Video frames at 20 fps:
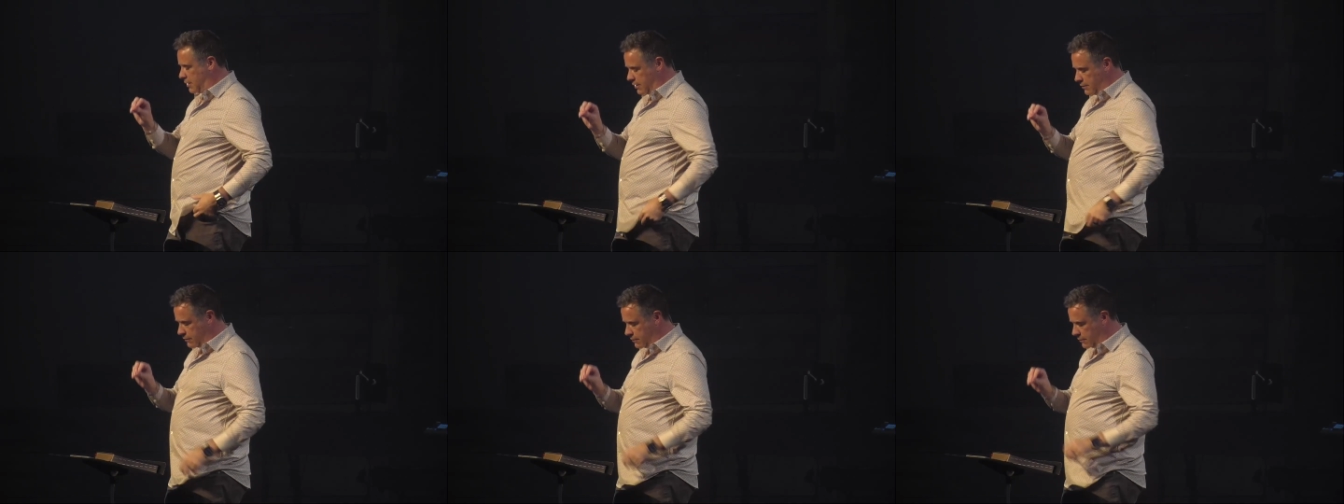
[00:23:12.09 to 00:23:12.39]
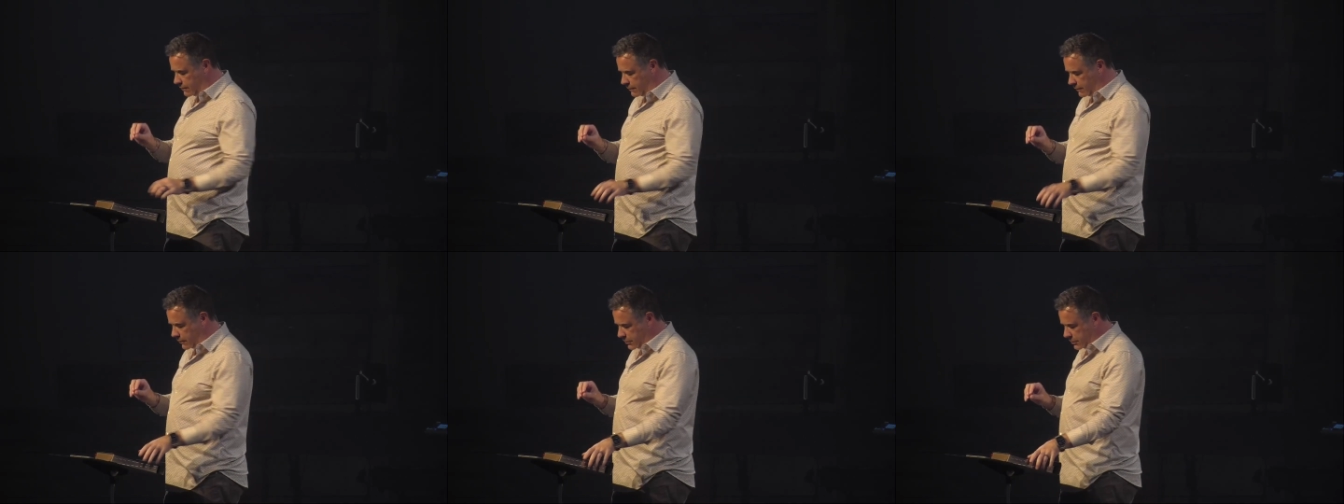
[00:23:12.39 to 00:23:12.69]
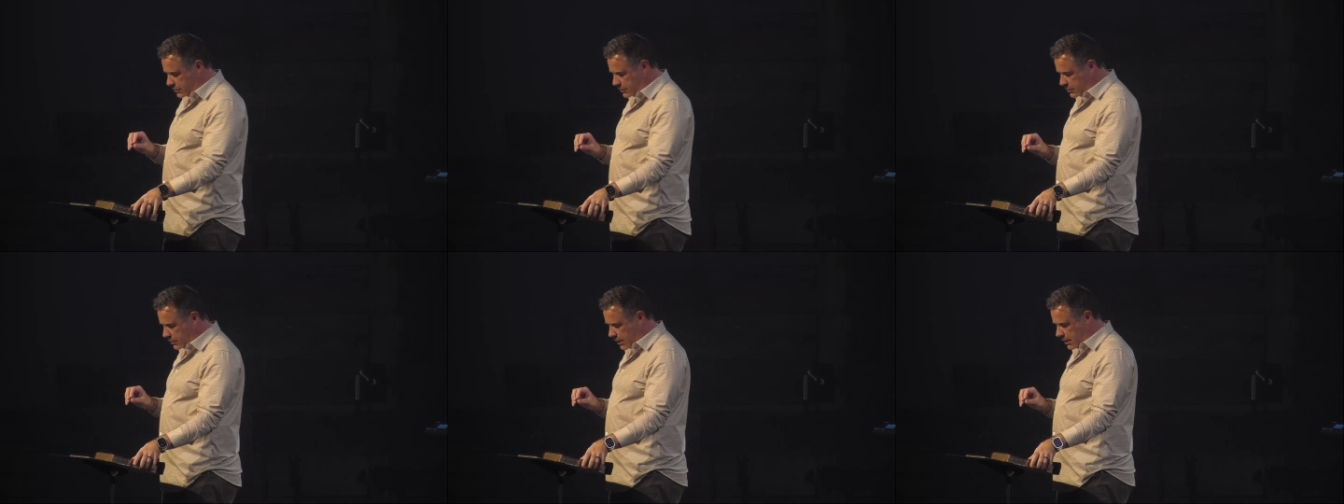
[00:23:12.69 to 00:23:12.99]
in
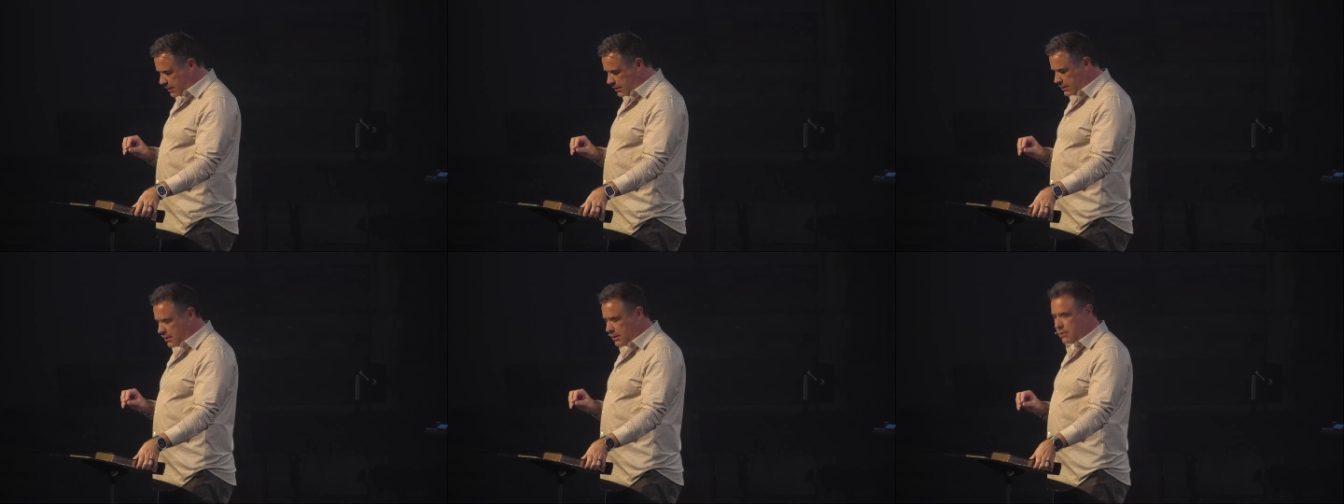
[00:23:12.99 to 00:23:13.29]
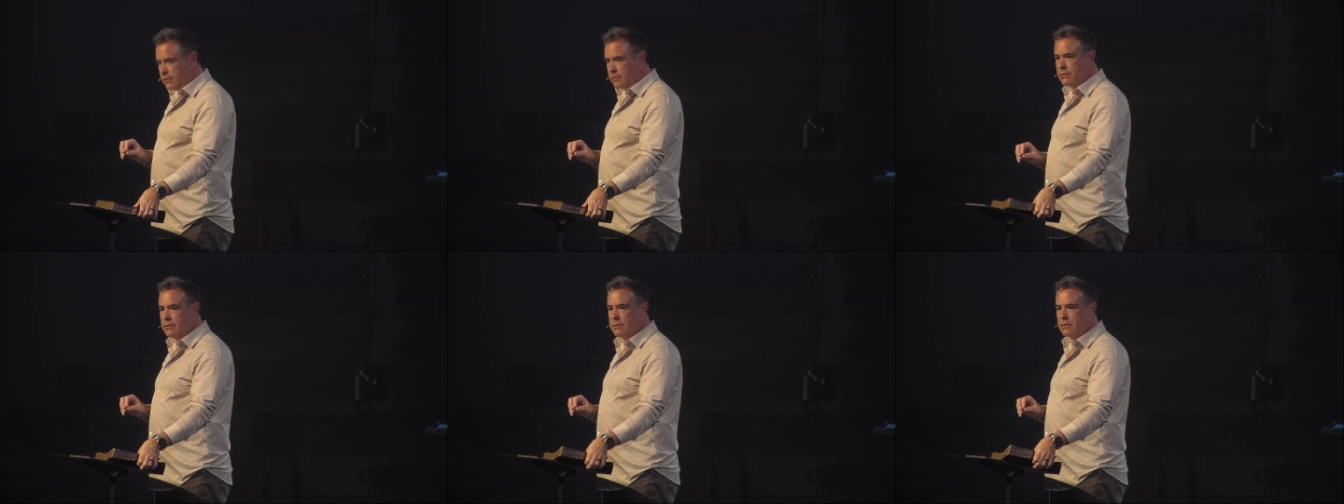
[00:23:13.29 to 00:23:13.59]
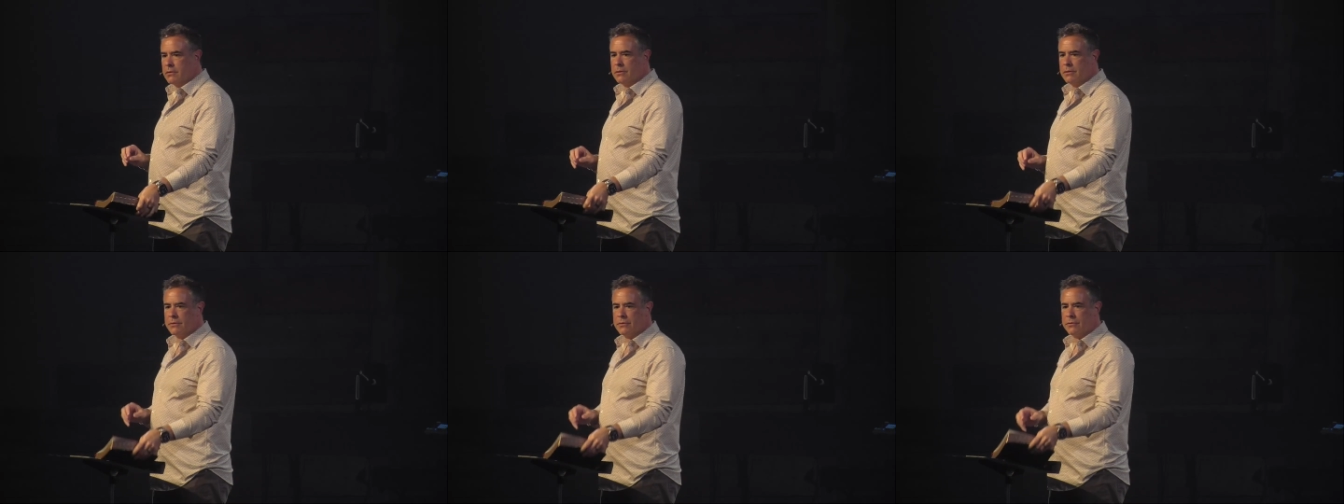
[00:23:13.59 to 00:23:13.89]
verses 18
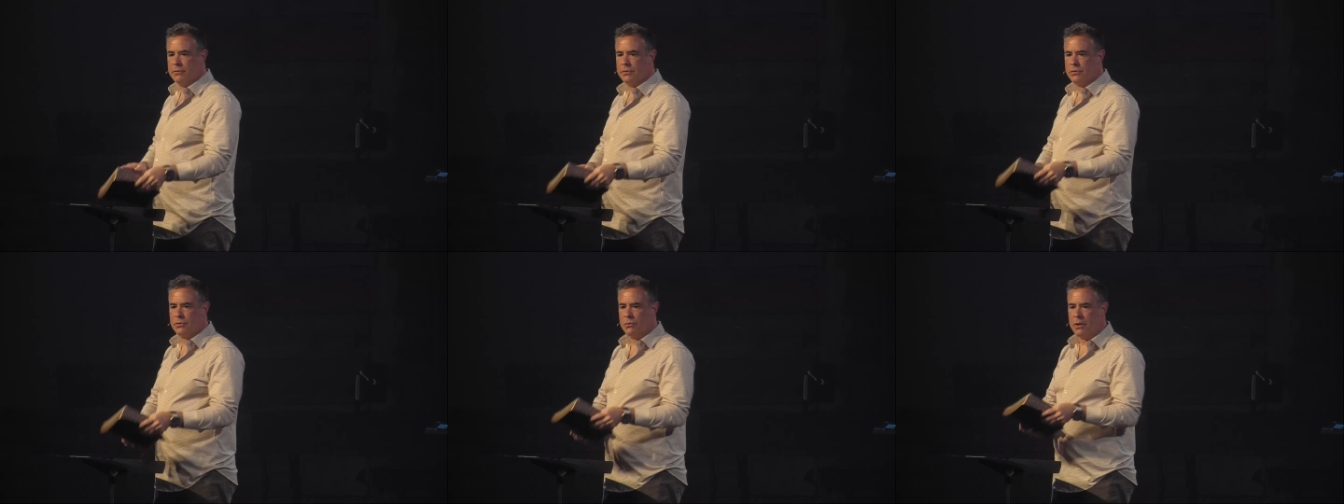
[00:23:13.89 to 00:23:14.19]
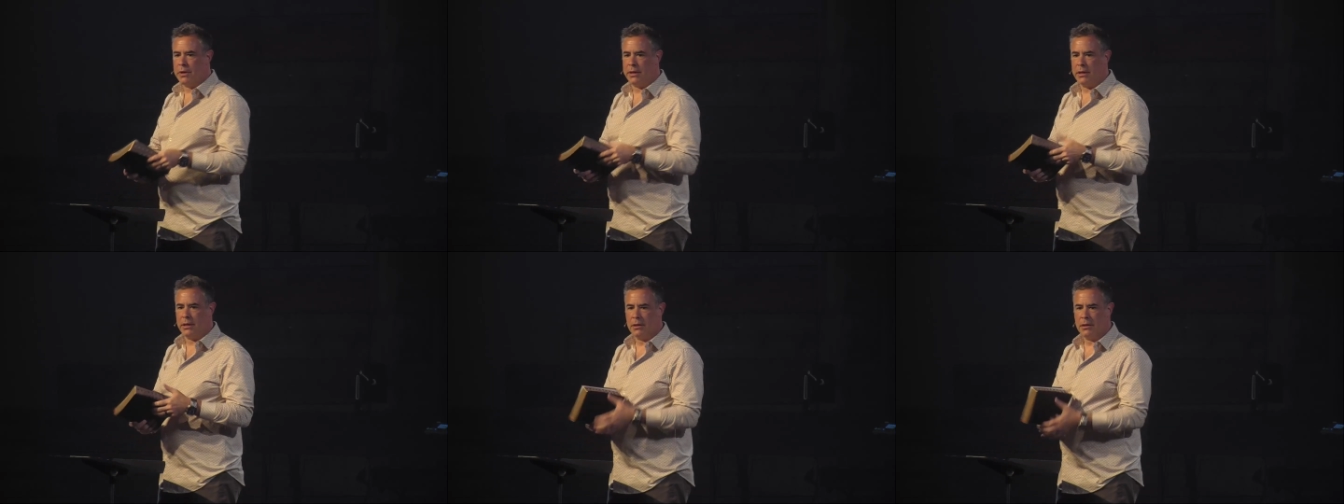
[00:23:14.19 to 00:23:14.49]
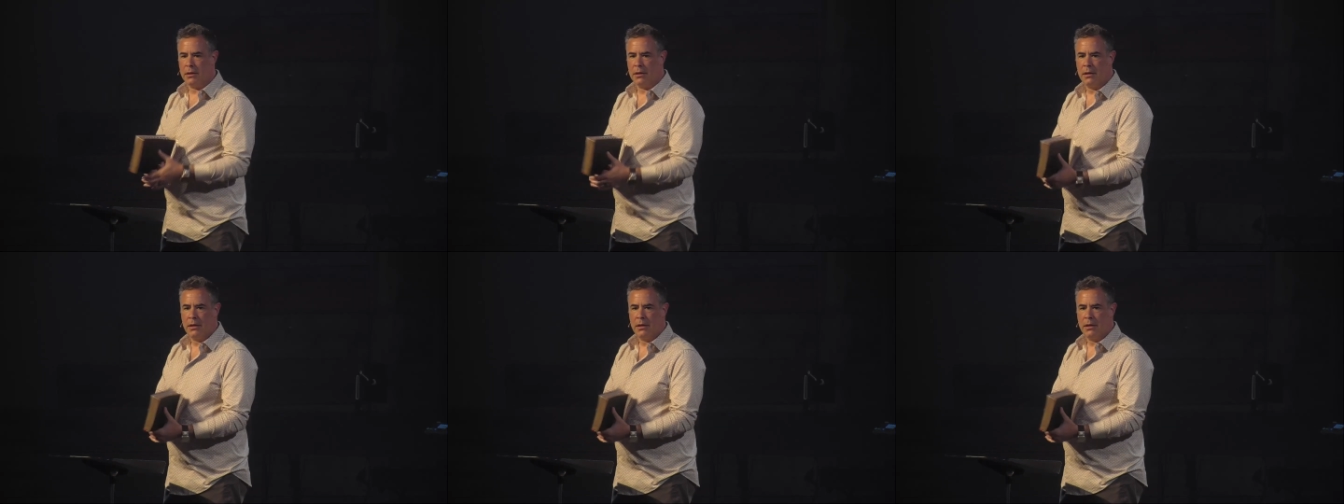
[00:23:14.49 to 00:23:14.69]
through 20